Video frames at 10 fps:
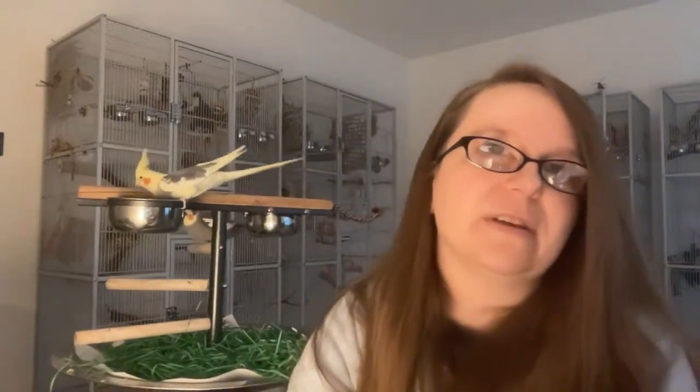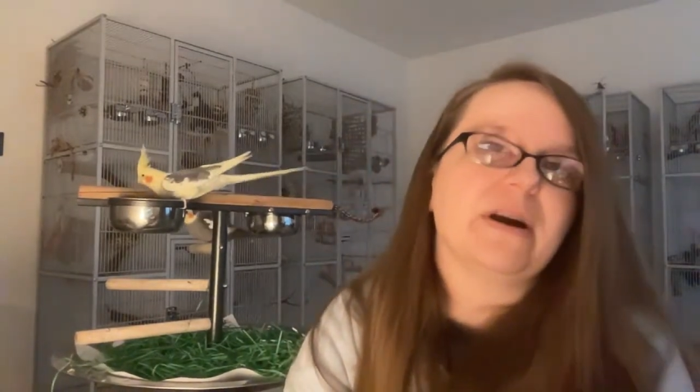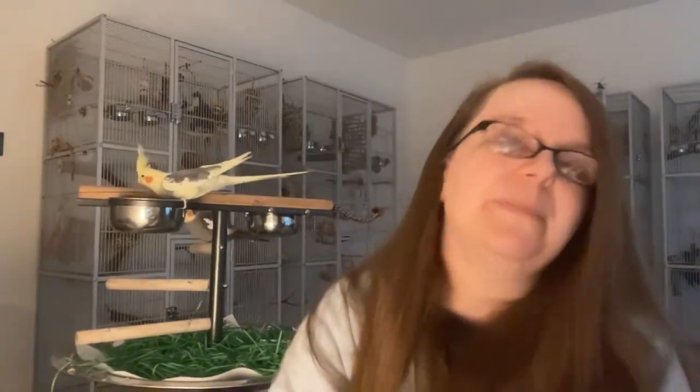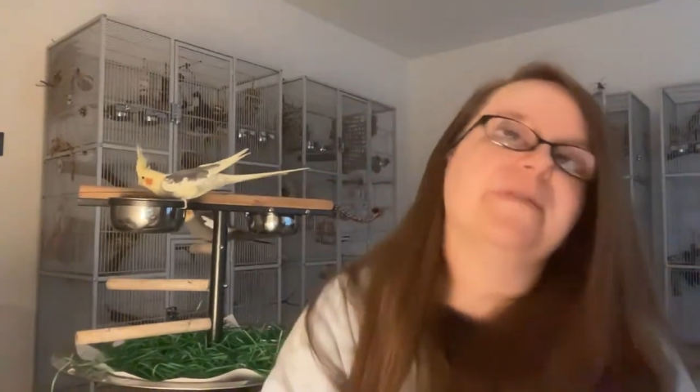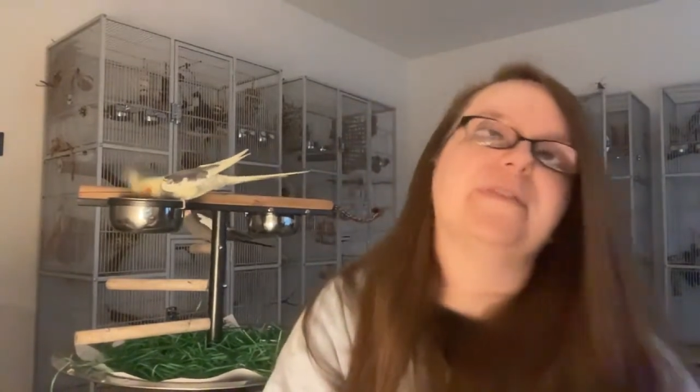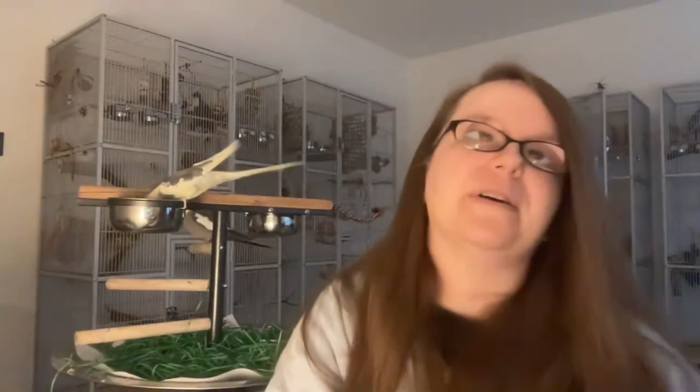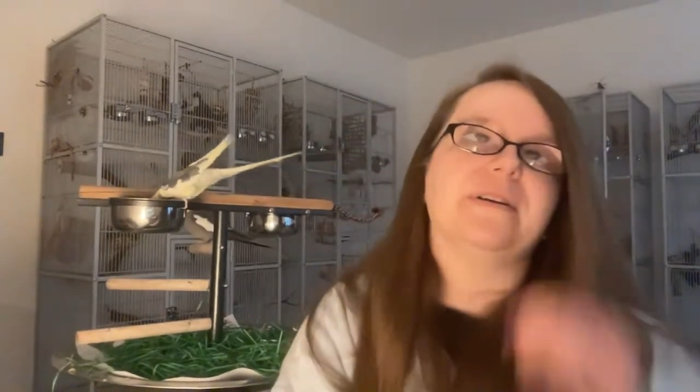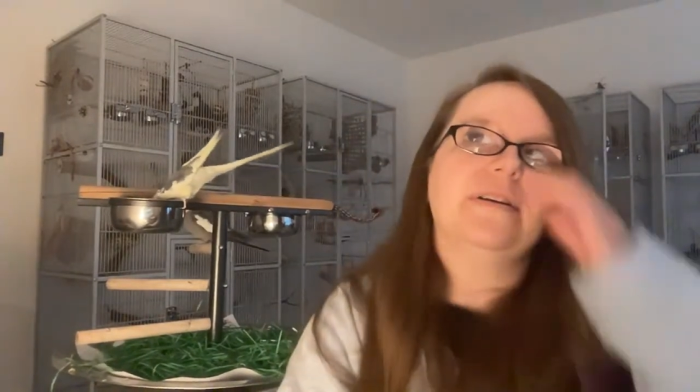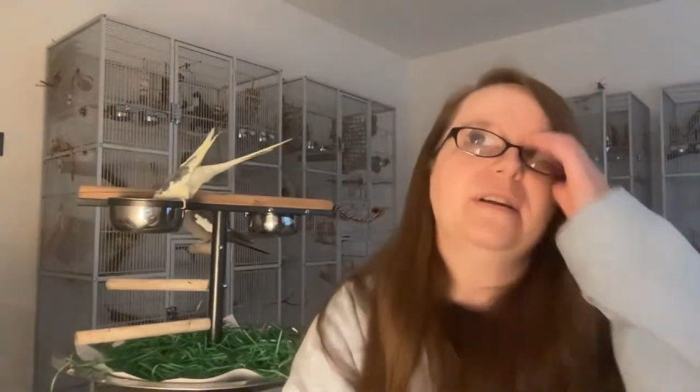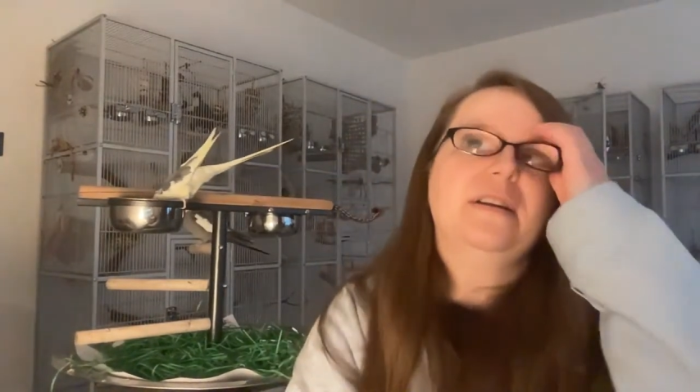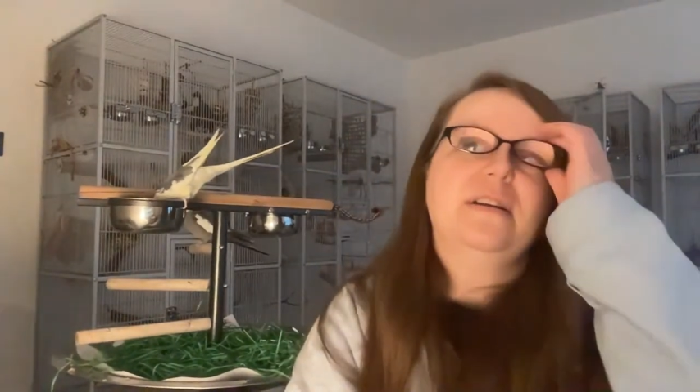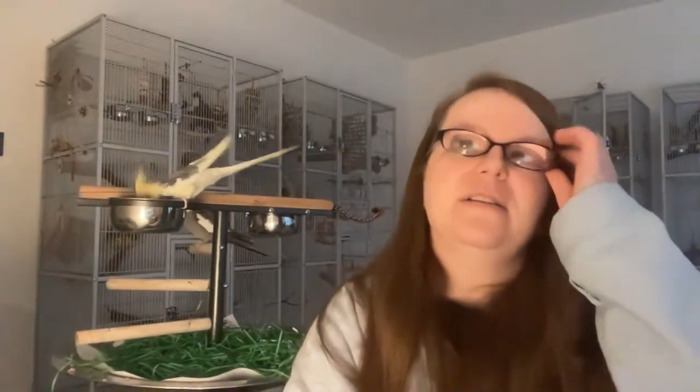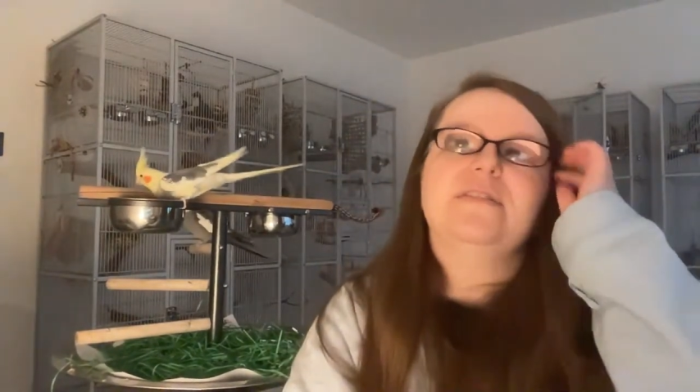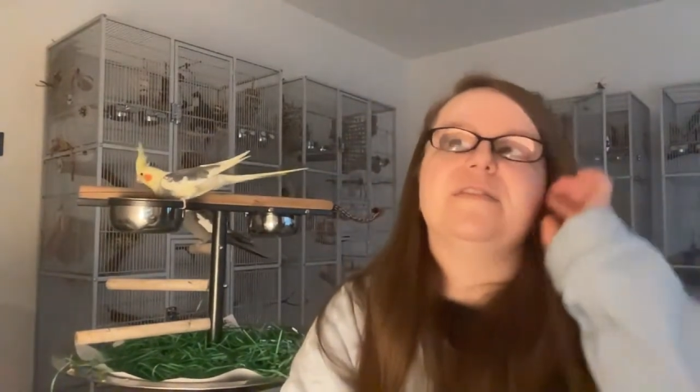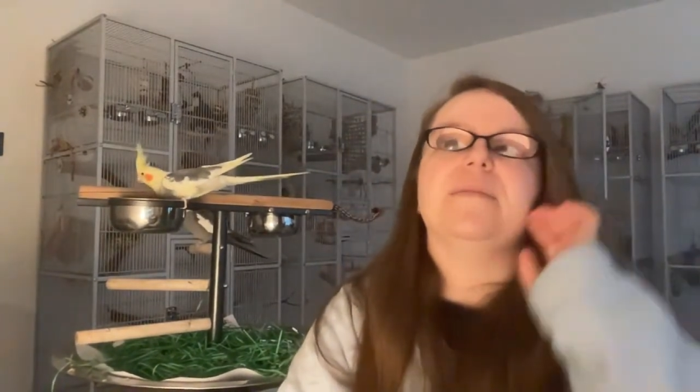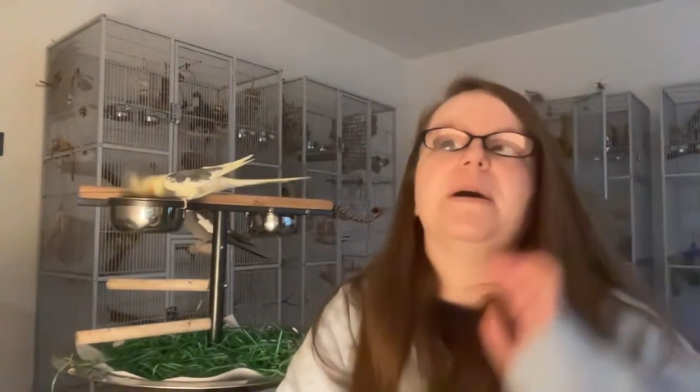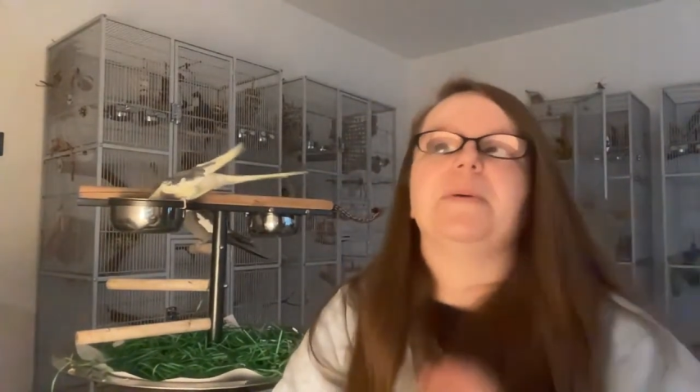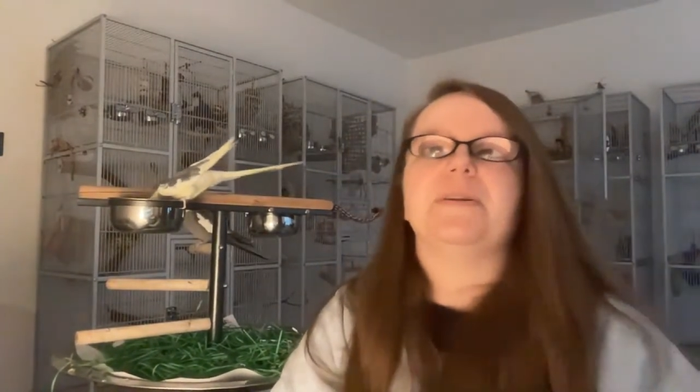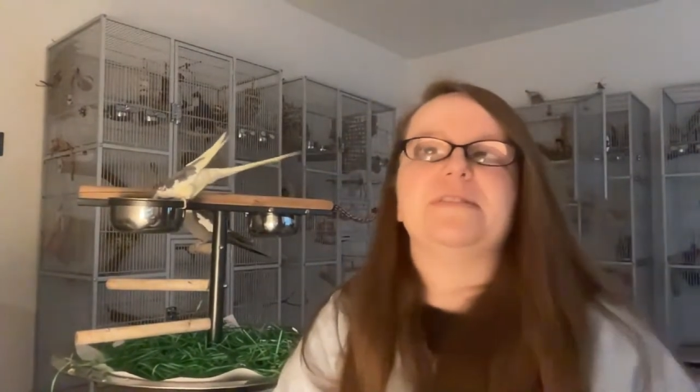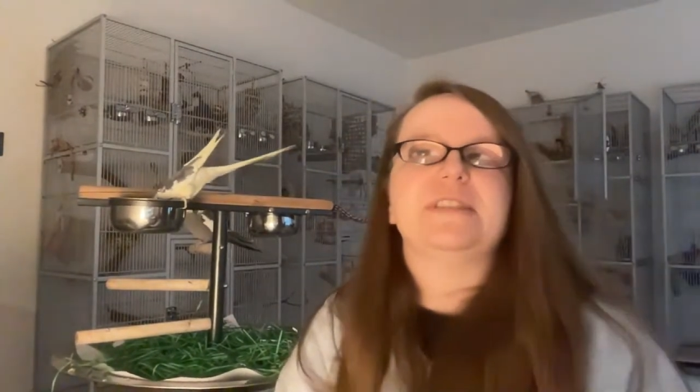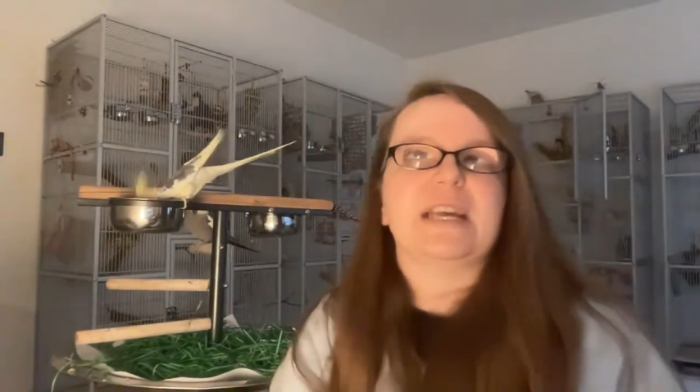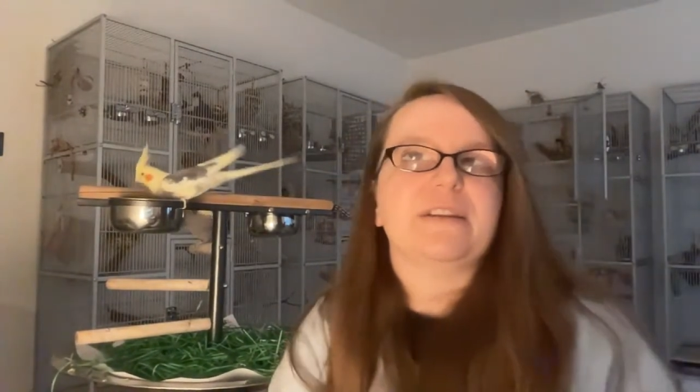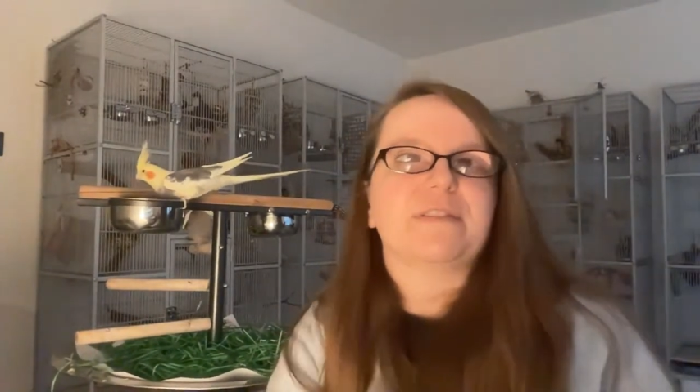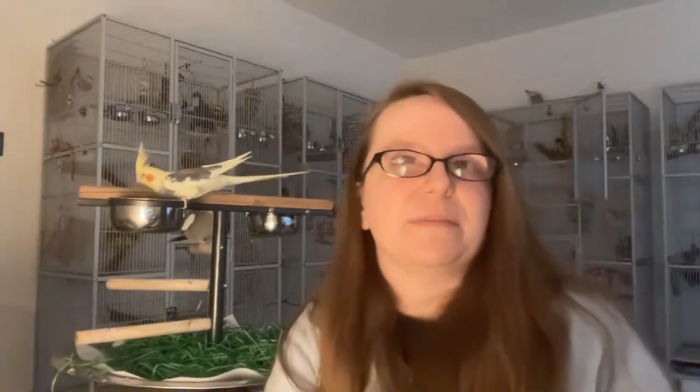So I prefer for my birds to get it